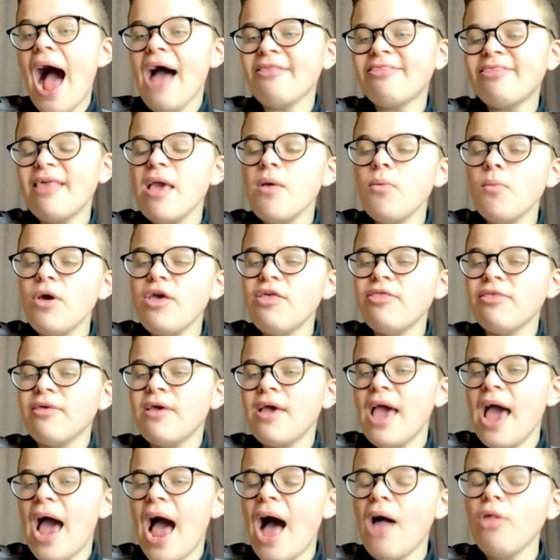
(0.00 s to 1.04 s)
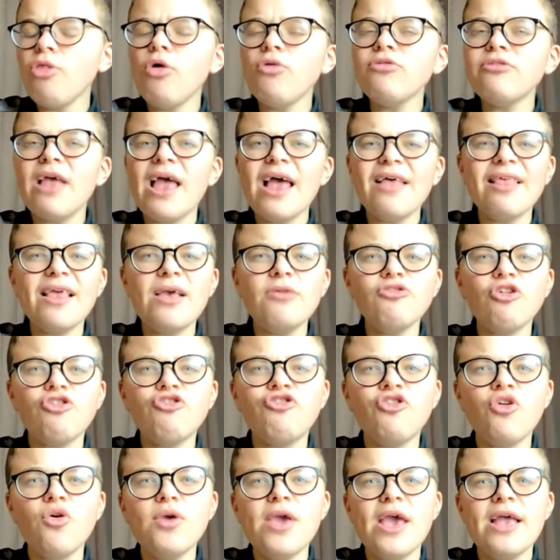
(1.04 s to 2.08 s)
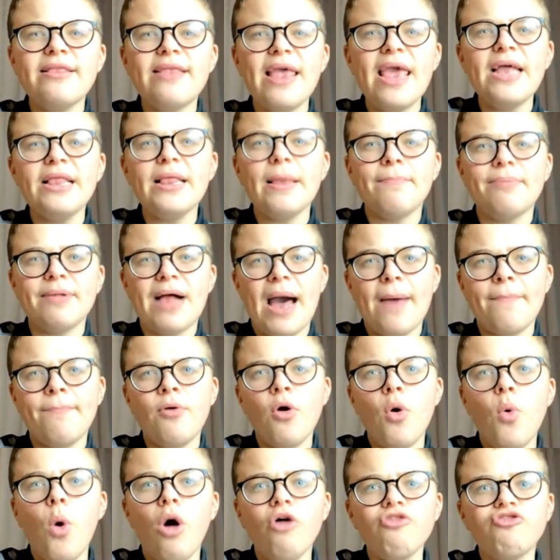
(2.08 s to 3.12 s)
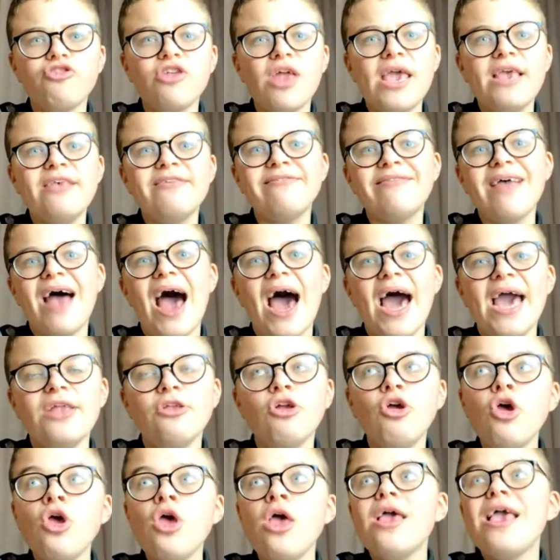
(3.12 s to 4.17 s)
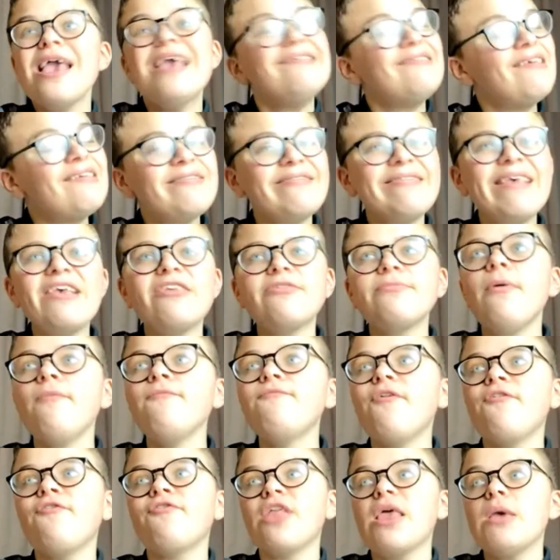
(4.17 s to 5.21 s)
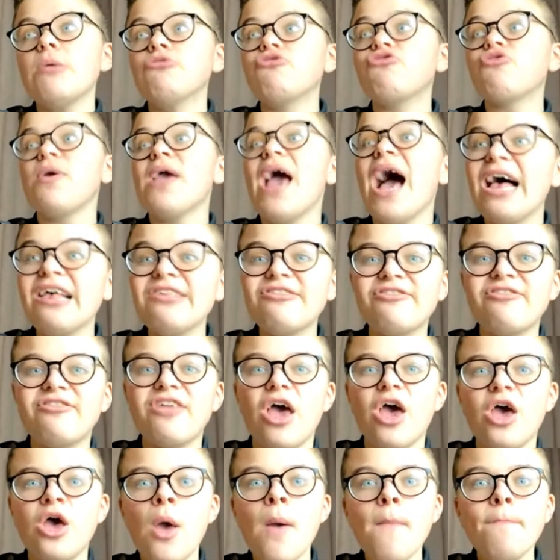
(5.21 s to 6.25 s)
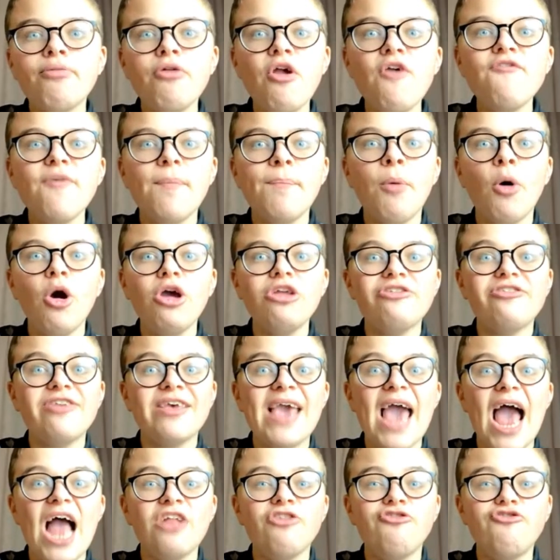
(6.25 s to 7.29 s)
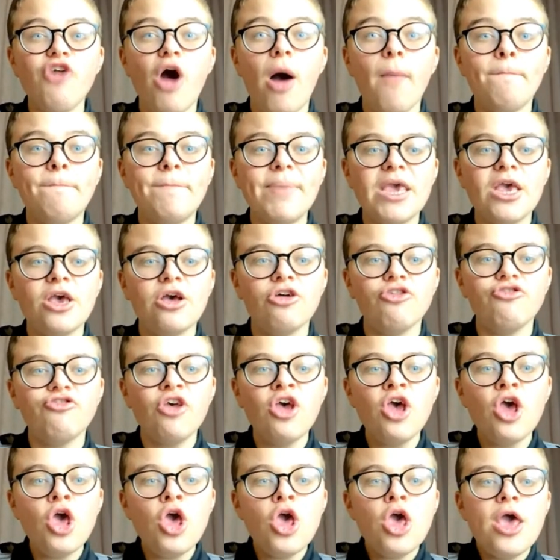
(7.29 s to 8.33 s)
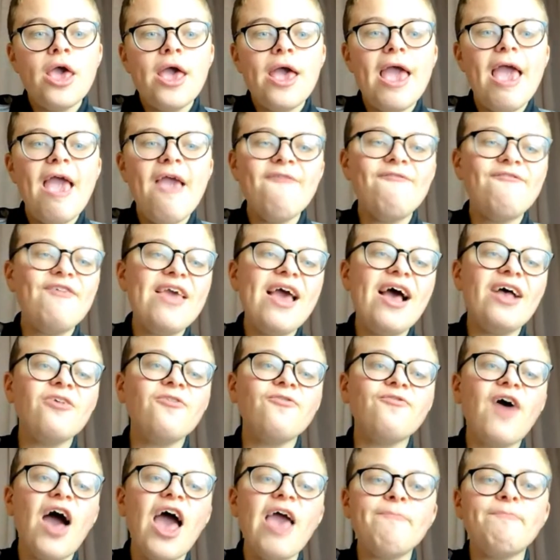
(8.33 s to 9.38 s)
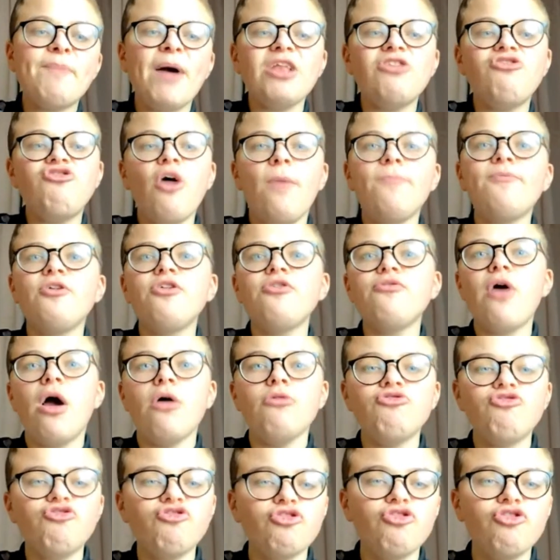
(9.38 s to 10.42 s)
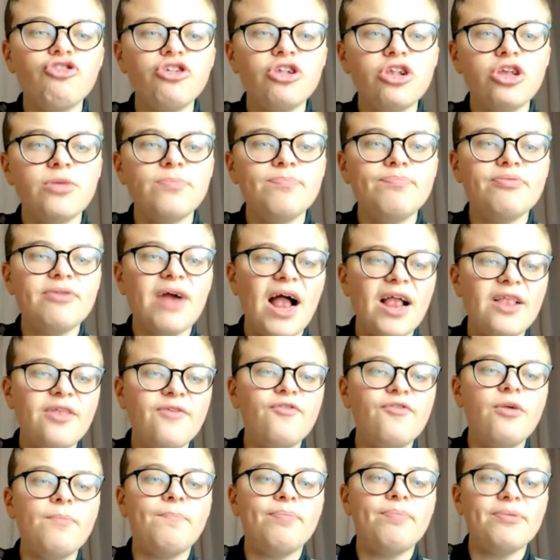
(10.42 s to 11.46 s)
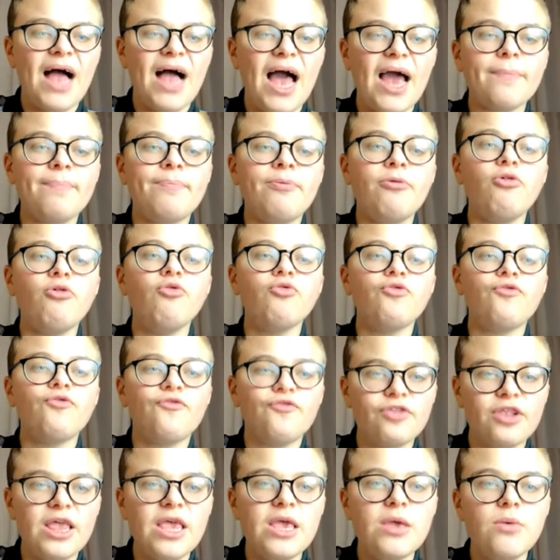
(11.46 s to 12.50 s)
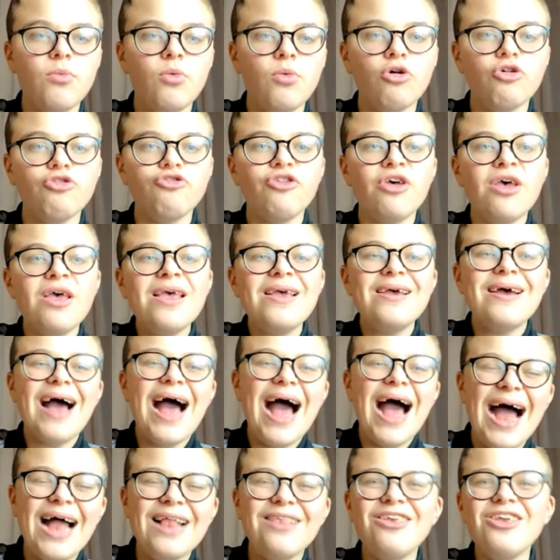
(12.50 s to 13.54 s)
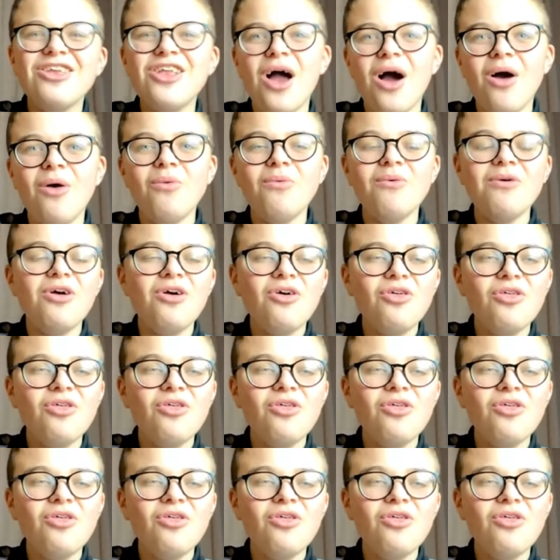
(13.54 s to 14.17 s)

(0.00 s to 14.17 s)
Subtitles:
think it was a 2-year deal at Blackpool, wasn't it? He signed. Is it 6 months for Fleetwood? So he has to prove a point to get a job, because if he has 5 bad jobs in a row, Sunderland, Bradford, Blackpool, Fleetwood, and, you know,